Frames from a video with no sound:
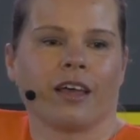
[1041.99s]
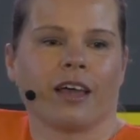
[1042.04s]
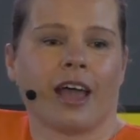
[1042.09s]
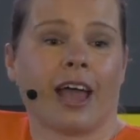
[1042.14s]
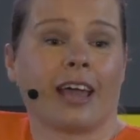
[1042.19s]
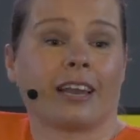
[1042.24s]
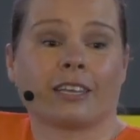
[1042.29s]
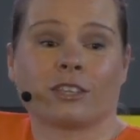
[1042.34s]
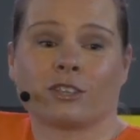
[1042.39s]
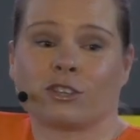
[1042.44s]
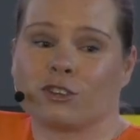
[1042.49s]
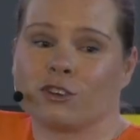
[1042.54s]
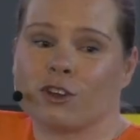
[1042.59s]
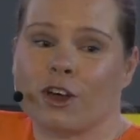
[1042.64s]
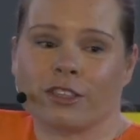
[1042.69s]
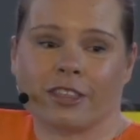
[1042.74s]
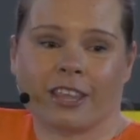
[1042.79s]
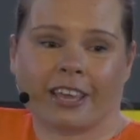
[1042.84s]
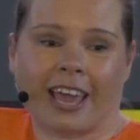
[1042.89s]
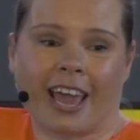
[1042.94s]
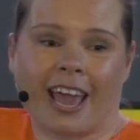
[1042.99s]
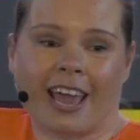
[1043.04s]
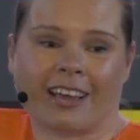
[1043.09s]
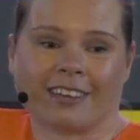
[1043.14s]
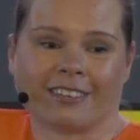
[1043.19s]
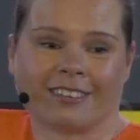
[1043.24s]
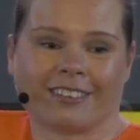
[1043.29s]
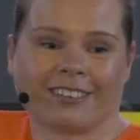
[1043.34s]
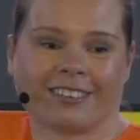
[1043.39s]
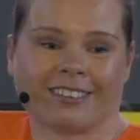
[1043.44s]
And it's not the
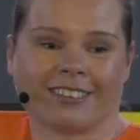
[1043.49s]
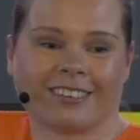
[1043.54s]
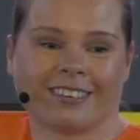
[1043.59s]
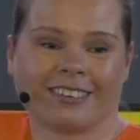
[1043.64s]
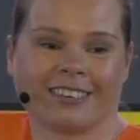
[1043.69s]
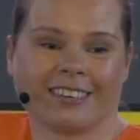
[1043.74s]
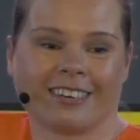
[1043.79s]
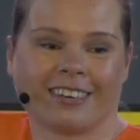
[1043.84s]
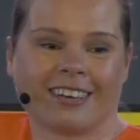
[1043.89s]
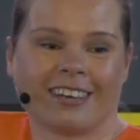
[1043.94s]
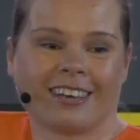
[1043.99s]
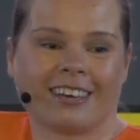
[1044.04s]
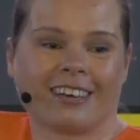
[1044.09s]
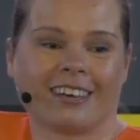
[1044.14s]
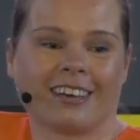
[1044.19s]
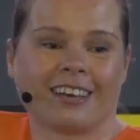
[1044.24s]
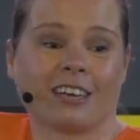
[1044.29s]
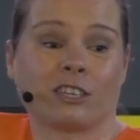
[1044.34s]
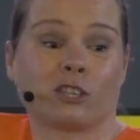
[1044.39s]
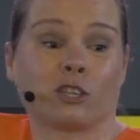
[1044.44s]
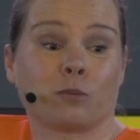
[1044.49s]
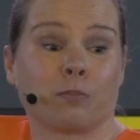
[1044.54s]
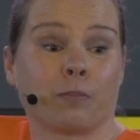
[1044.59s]
case. It's